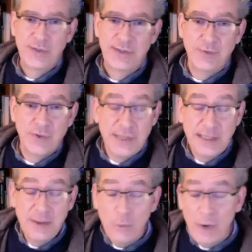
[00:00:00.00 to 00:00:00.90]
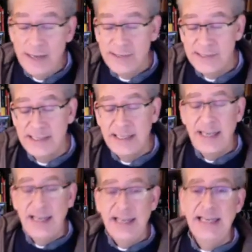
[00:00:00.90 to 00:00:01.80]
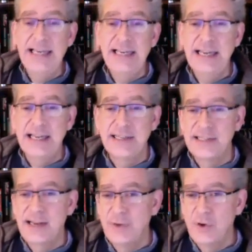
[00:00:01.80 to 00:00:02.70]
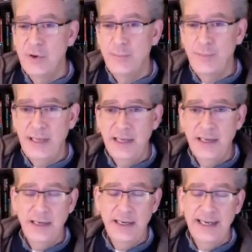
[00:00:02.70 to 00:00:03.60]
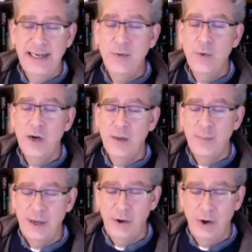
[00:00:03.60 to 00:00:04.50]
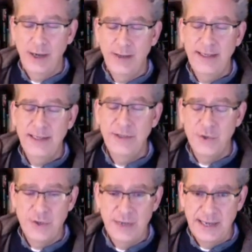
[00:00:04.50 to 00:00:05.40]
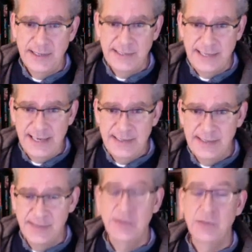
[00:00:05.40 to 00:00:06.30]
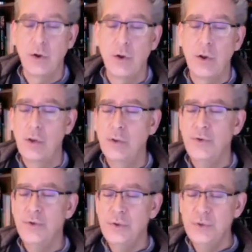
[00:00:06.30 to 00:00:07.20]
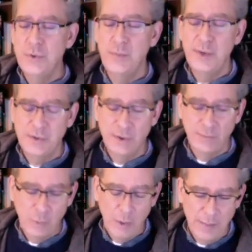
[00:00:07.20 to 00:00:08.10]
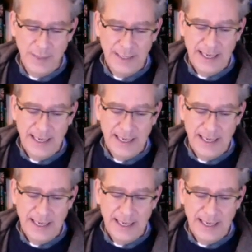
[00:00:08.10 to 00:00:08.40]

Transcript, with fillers: never seen the West. He has never been anywhere beyond the eastern United States. This is all new to him and it's overwhelming.